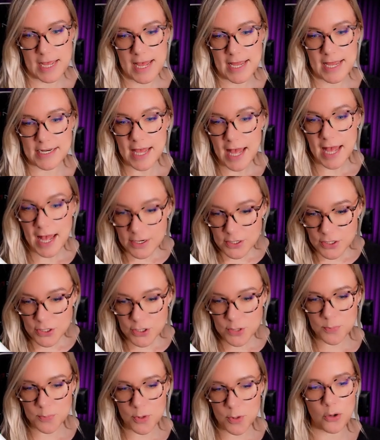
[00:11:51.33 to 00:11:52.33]
And
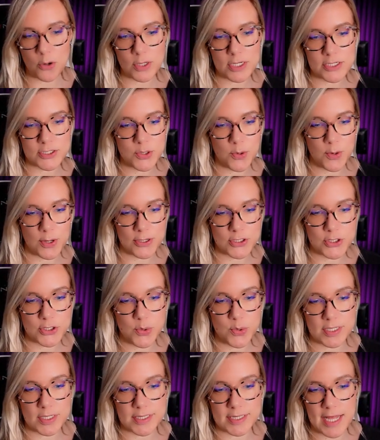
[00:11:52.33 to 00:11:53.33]
editor mode is going
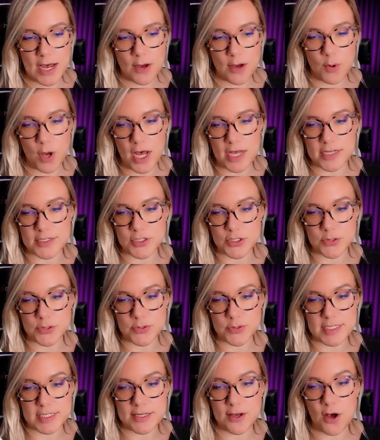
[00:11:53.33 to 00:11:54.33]
to allow us to
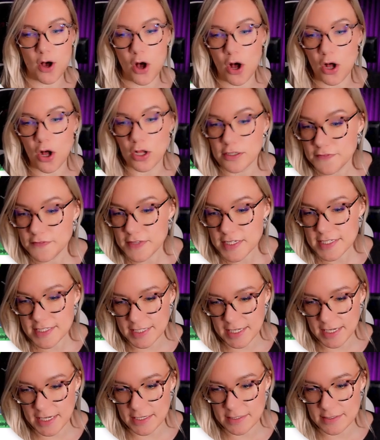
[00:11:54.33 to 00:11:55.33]
see all of the
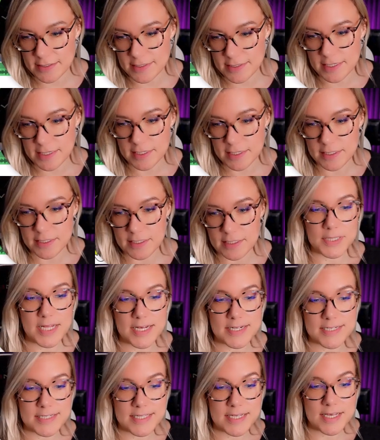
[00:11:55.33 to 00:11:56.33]
scenes
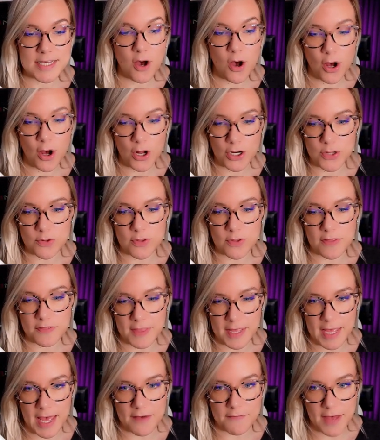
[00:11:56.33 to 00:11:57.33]
plus the audio that
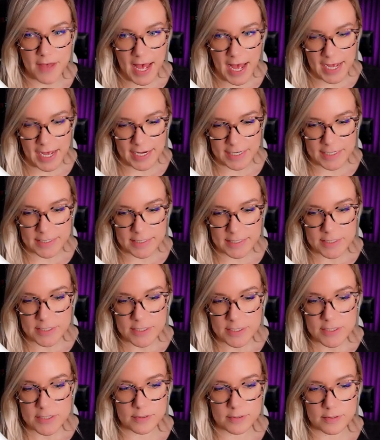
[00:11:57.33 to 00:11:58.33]
they have added.
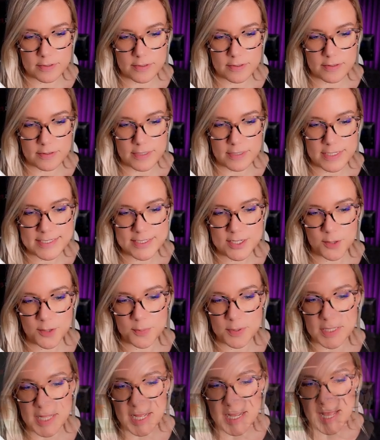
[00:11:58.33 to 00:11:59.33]
This is
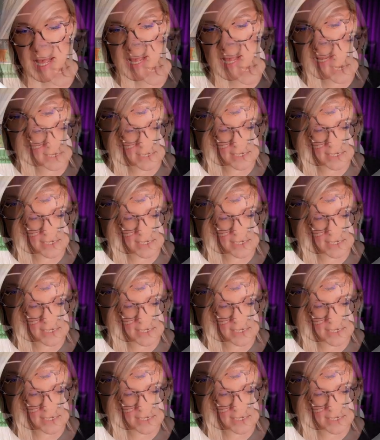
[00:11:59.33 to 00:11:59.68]
our playhead